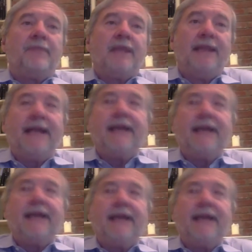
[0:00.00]
they
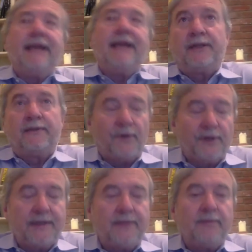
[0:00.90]
have found that the
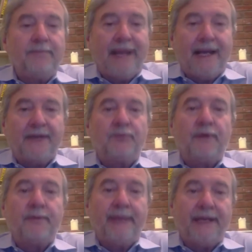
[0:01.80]
first pass
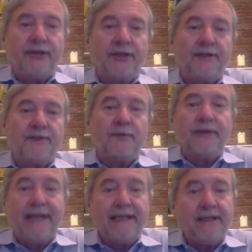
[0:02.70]
with patients when
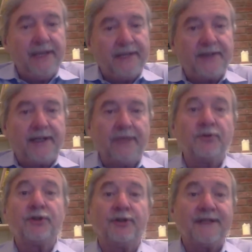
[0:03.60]
they did their study
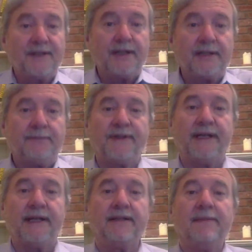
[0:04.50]
was
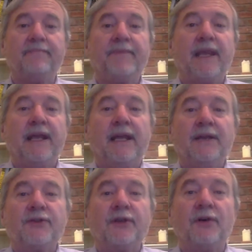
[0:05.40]
36%.
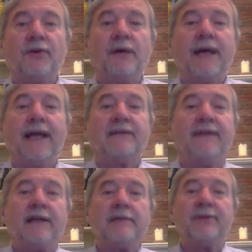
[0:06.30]
So as
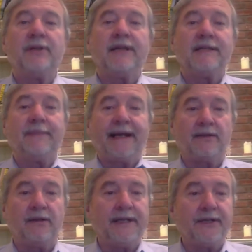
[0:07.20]
valuable as
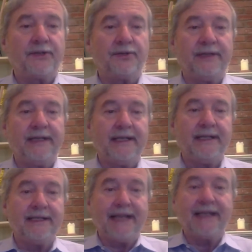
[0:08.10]
medical history
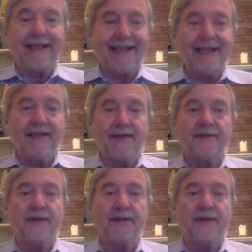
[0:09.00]
taking is,